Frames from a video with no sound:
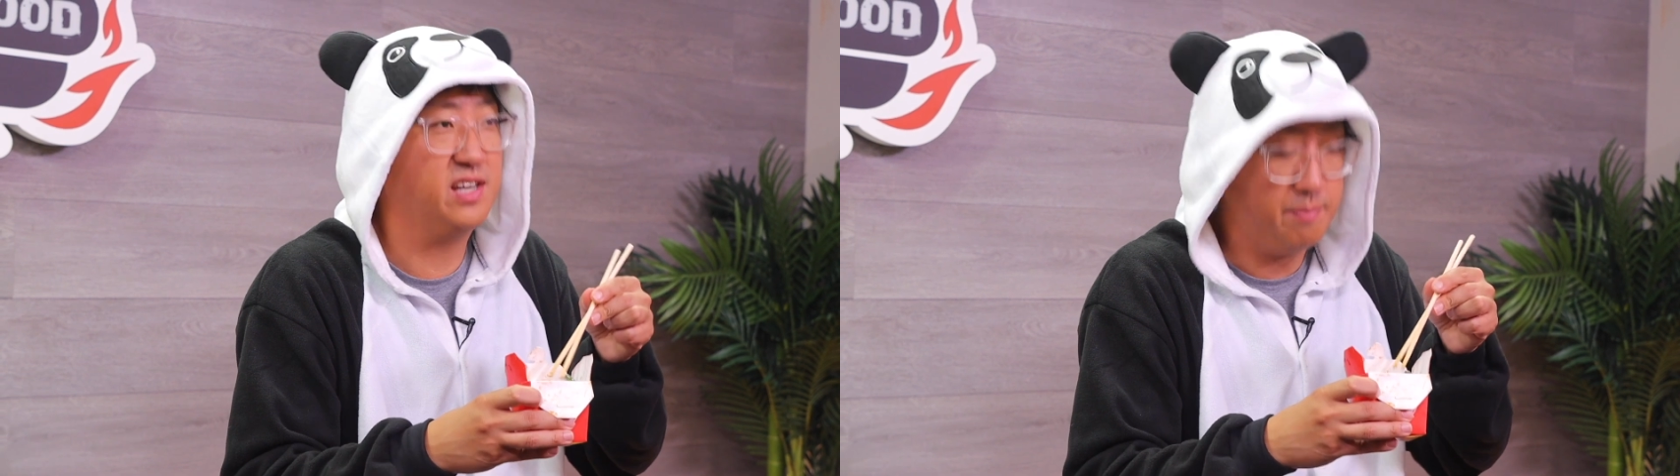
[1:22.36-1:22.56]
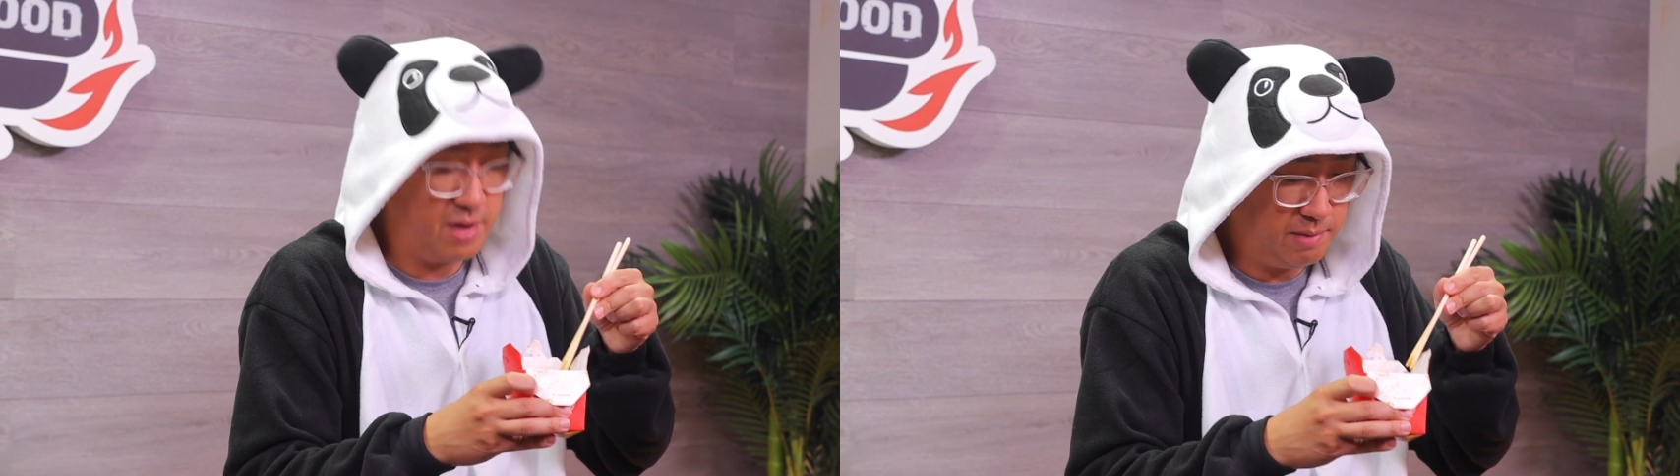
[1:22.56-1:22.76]

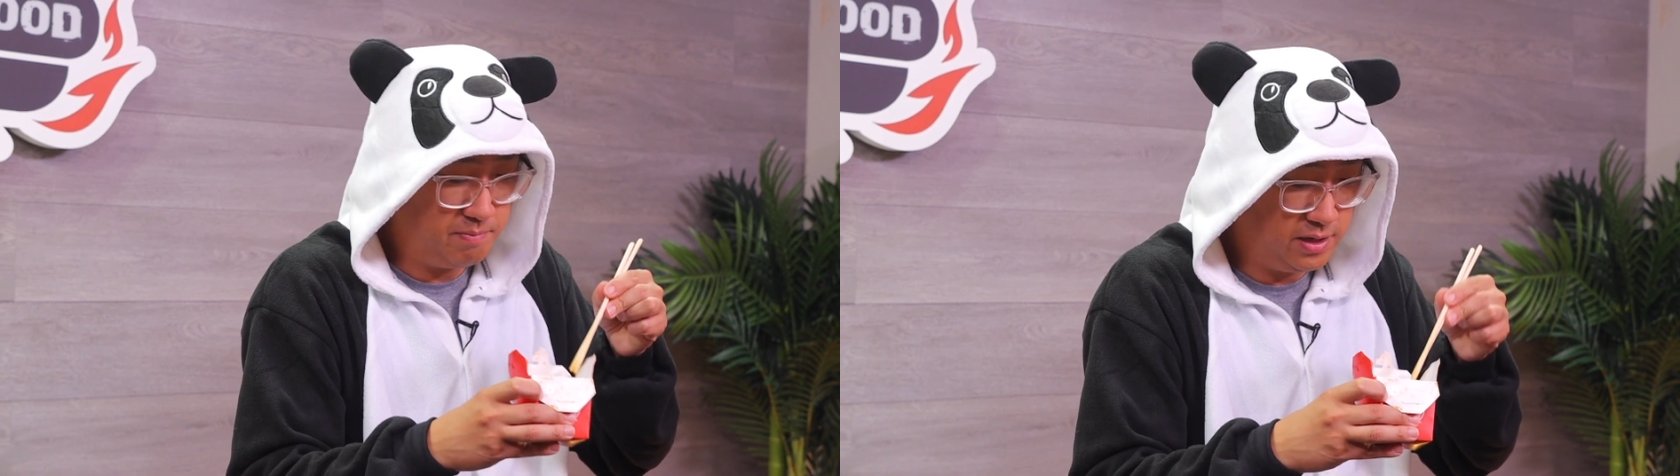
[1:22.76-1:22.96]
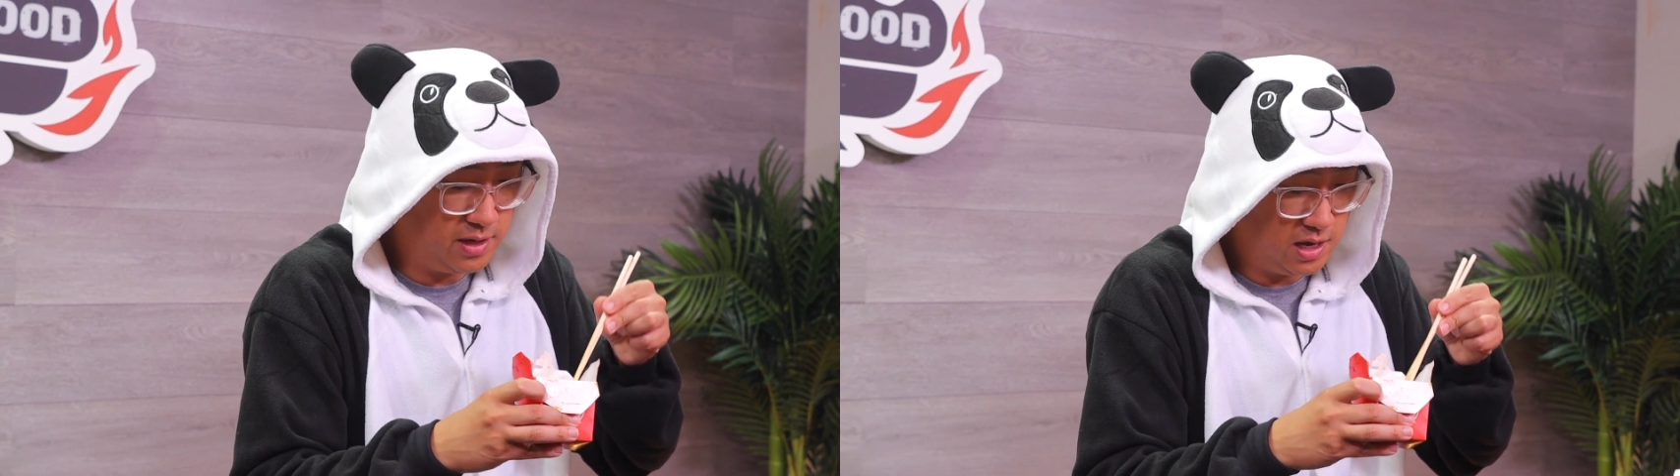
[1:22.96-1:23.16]
and I might
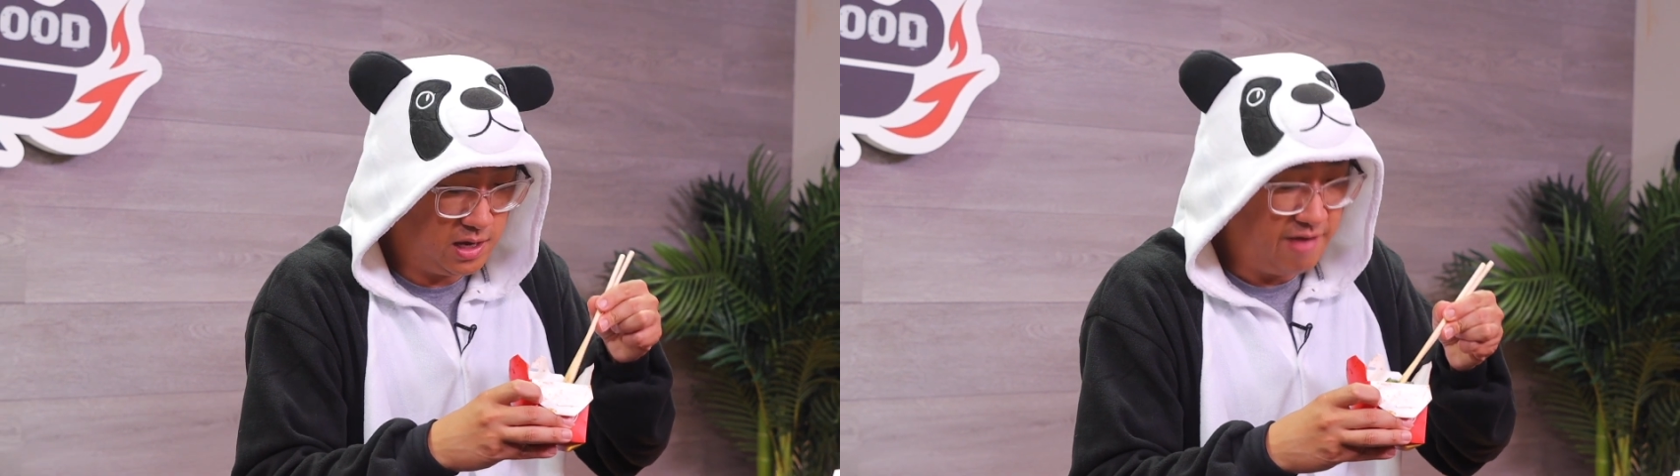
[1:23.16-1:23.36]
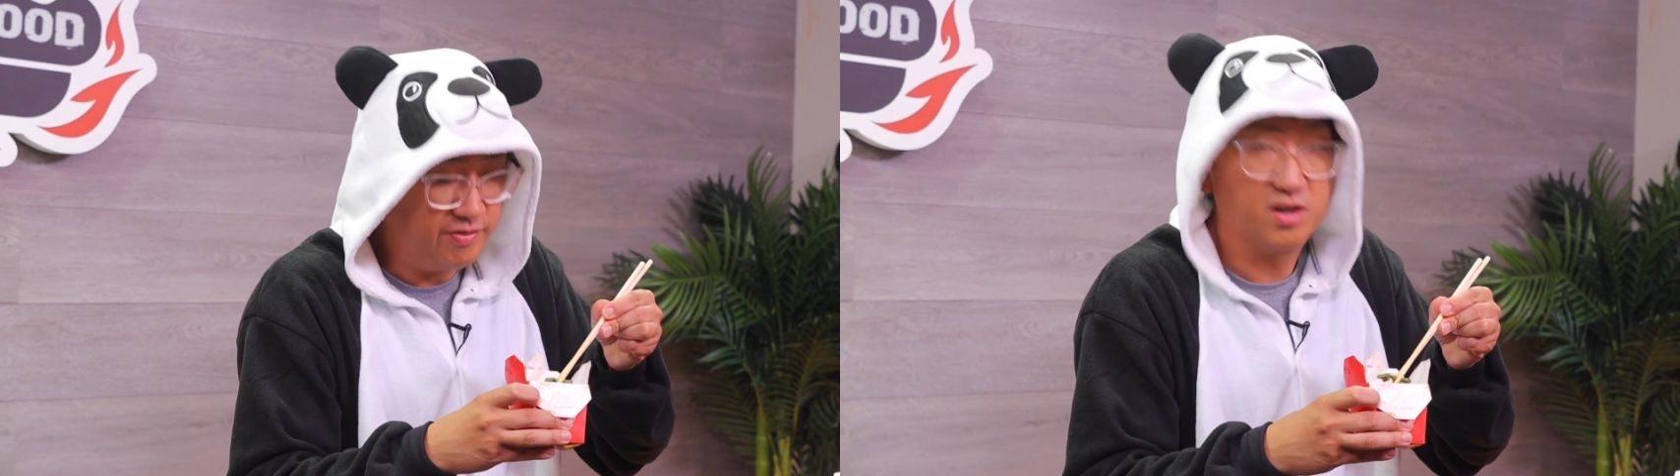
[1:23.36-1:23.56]
be uh,
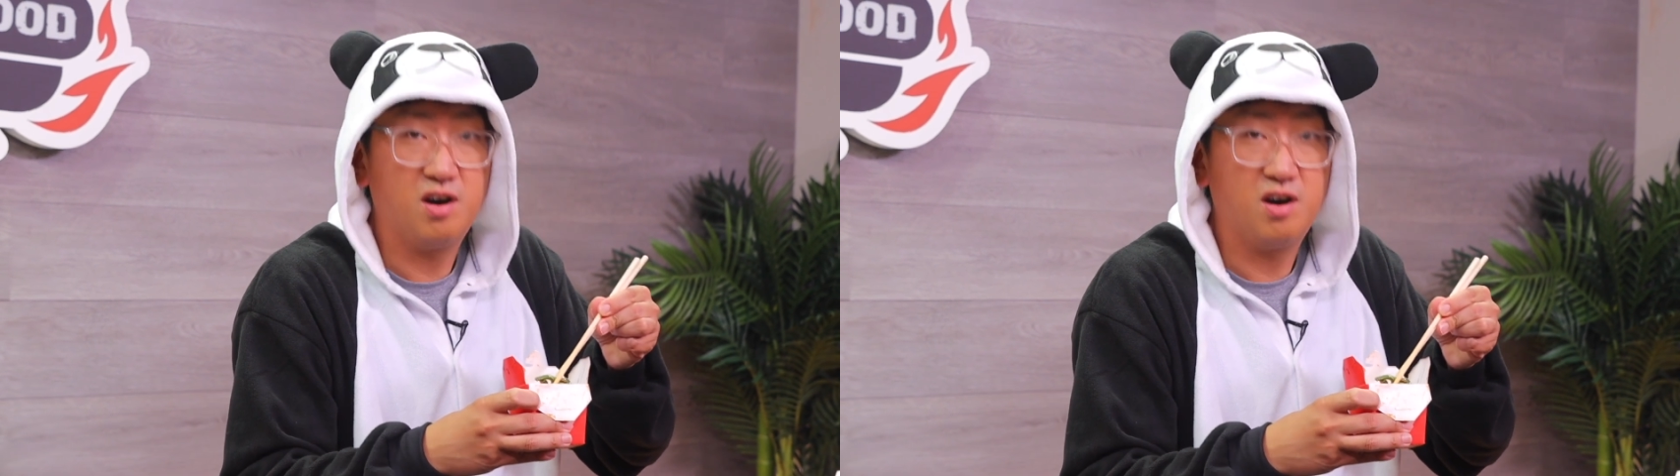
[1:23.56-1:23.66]
having to